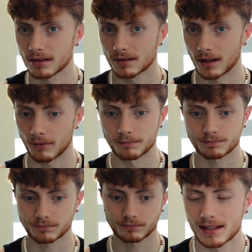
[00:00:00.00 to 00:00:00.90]
So
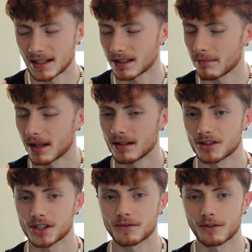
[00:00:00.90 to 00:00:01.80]
that's the main
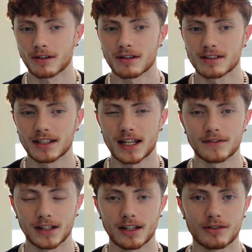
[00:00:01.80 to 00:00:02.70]
gist for today's
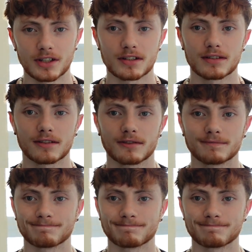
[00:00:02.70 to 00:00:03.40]
video. Just